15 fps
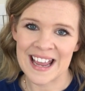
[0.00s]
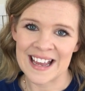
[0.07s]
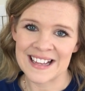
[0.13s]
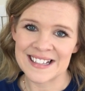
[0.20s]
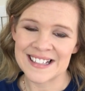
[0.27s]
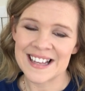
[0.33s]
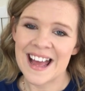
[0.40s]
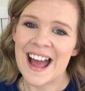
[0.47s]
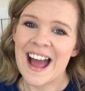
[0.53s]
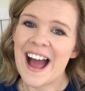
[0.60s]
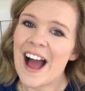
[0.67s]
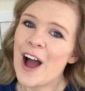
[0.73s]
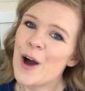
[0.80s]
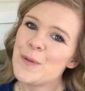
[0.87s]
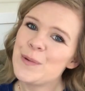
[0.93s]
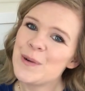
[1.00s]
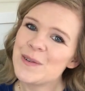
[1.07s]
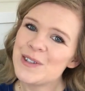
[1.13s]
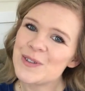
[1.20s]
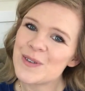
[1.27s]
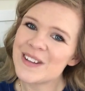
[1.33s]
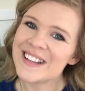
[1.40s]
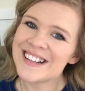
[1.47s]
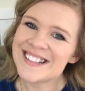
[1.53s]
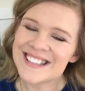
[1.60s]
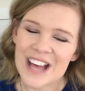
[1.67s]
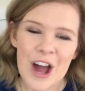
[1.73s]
and I hope you enjoyed this.